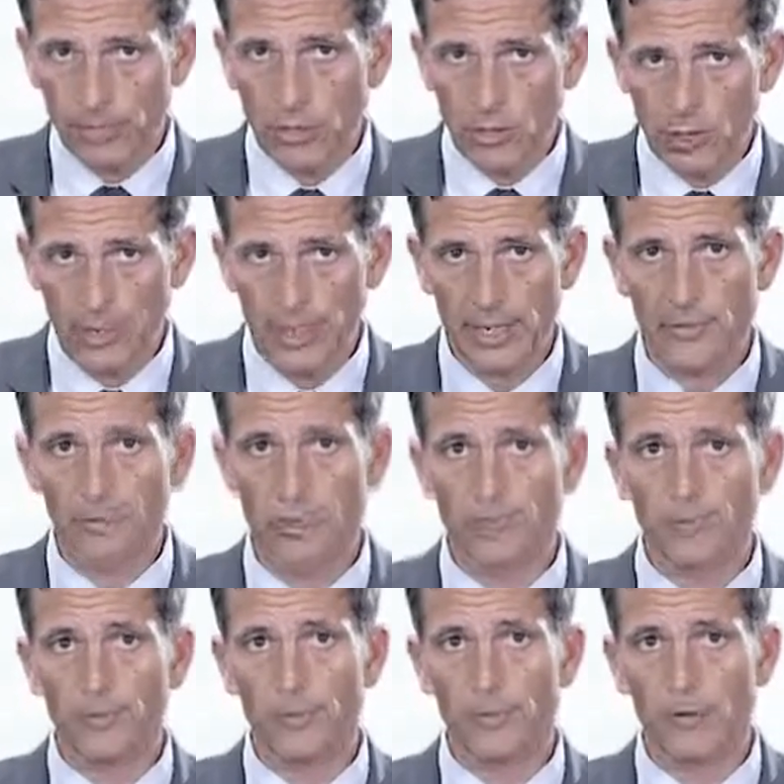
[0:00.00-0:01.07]
gold hedging
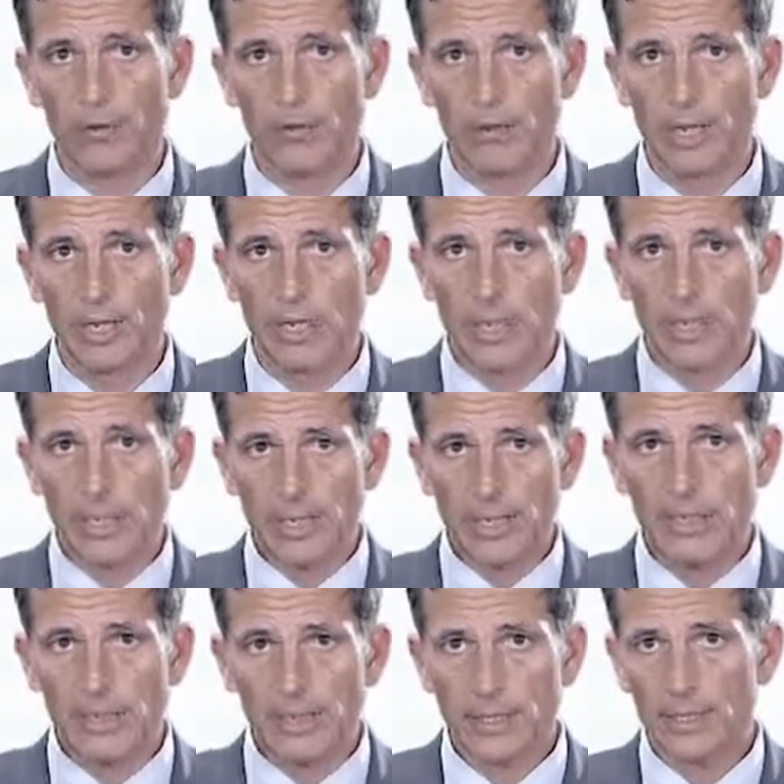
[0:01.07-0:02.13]
portfolio,
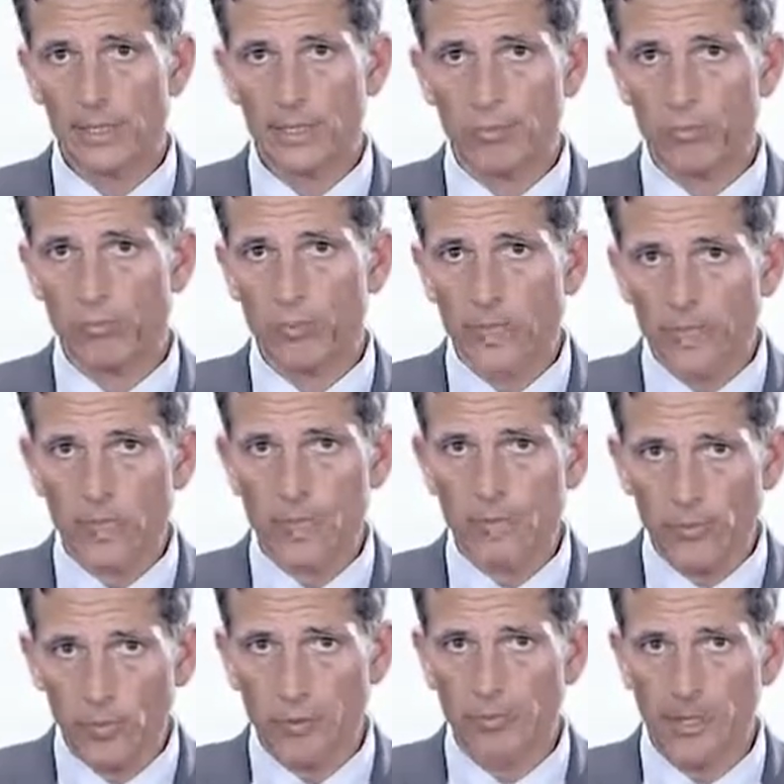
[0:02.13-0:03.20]
then there's no risk
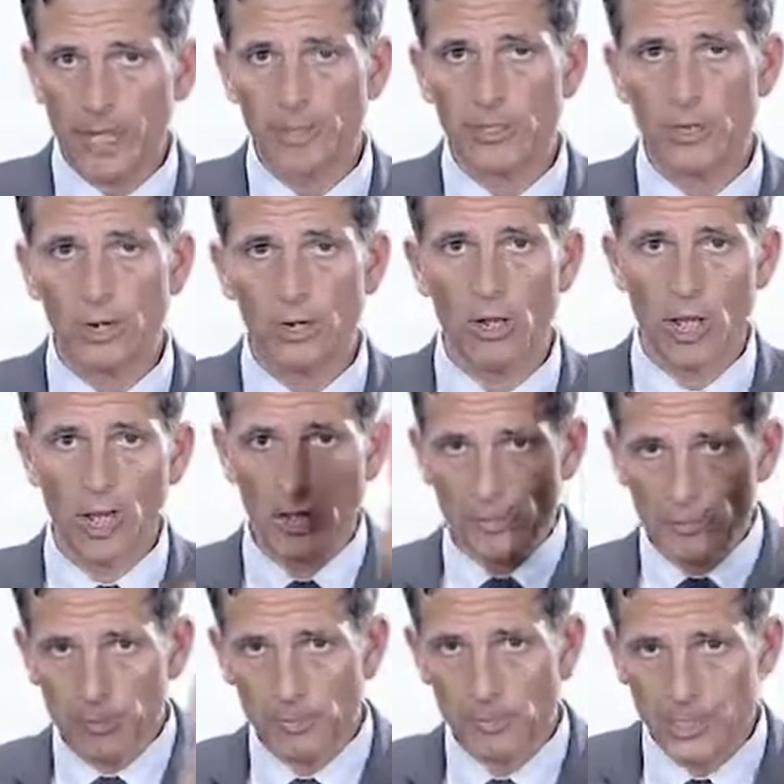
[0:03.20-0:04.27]
involved at all,
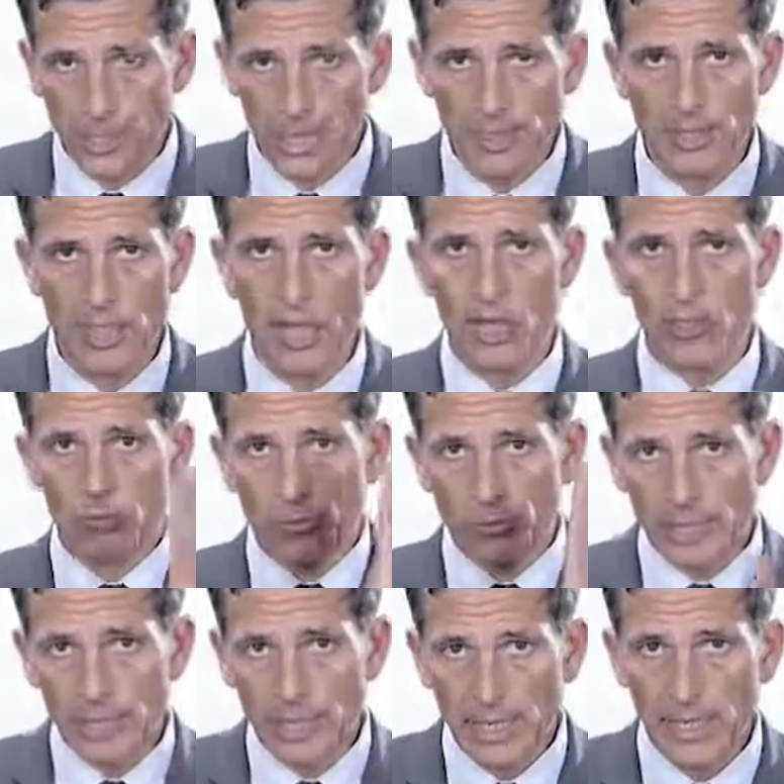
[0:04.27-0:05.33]
100% to
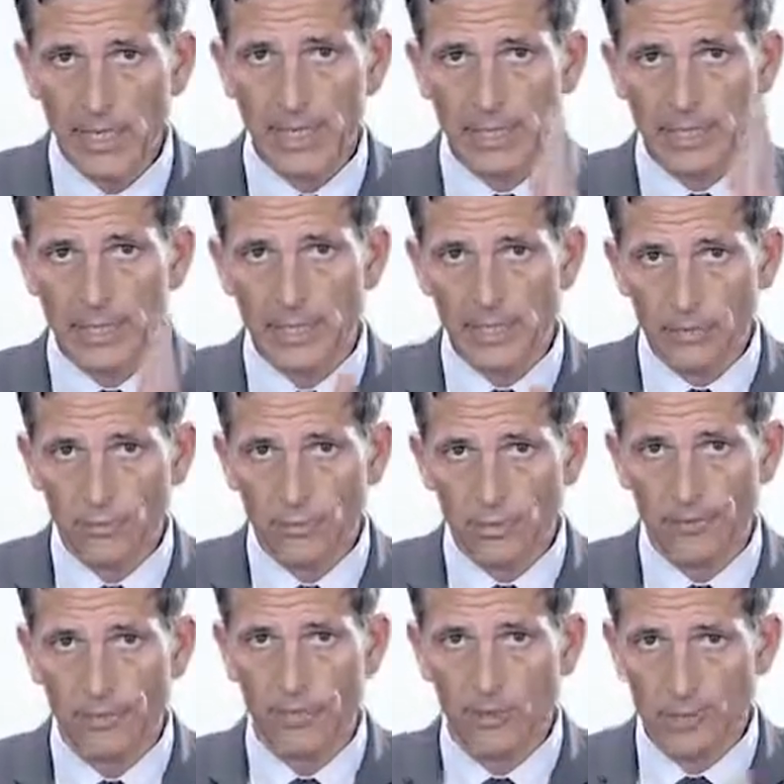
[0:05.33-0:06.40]
stay at the initial
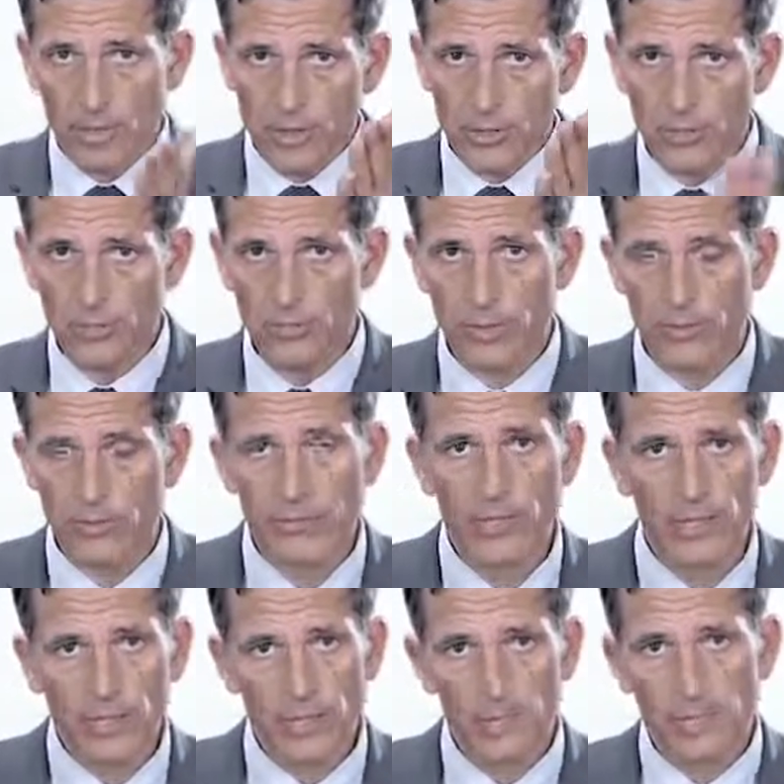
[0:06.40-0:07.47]
funding ratio, which
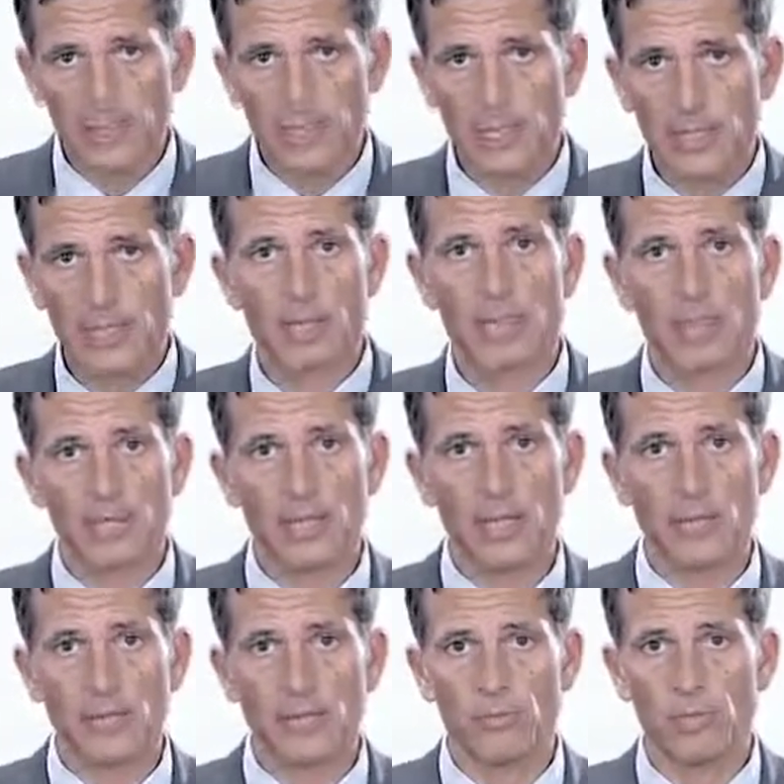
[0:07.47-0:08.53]
in this case, by
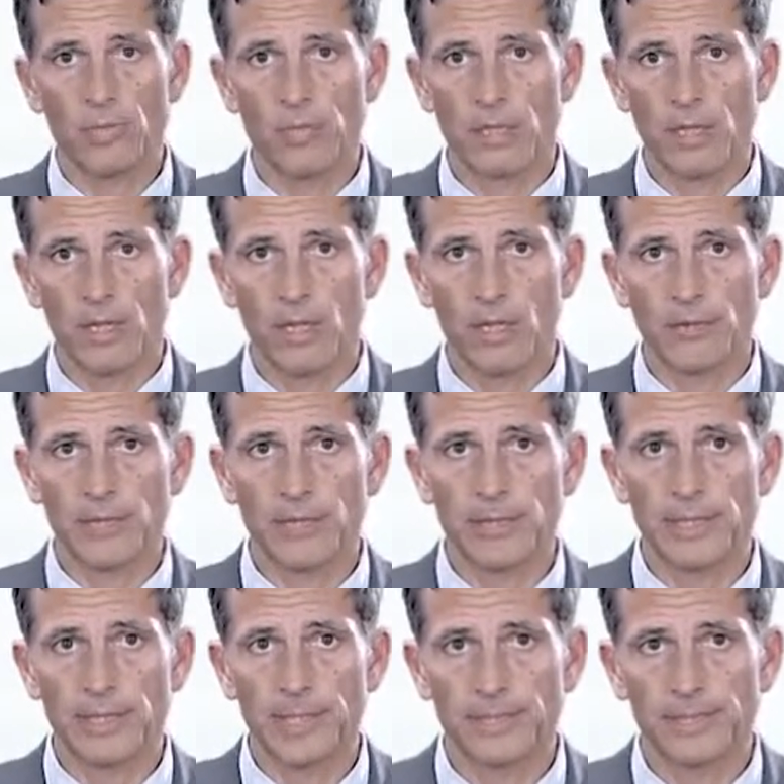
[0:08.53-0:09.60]
assumption, was
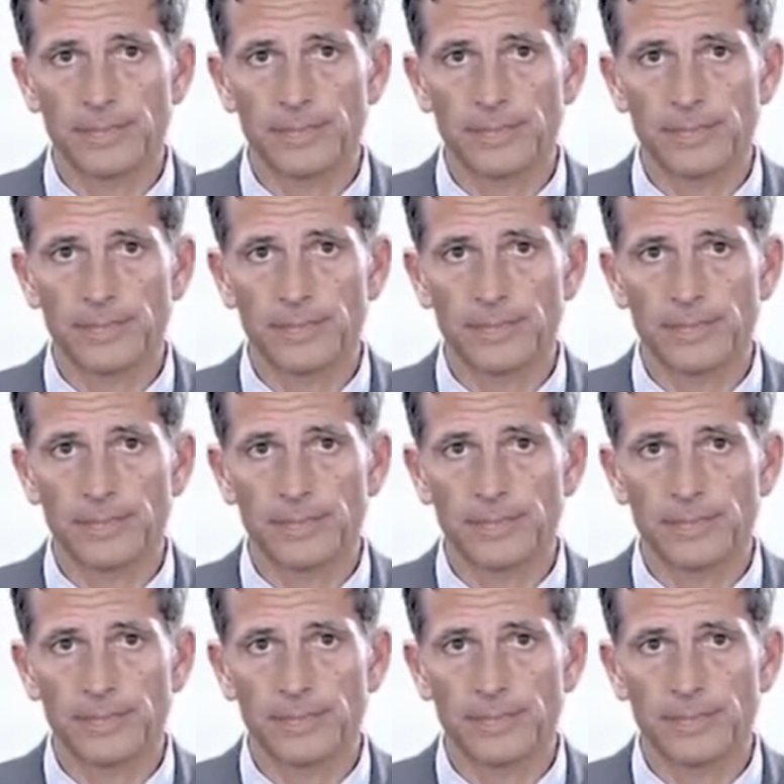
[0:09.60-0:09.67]
100%.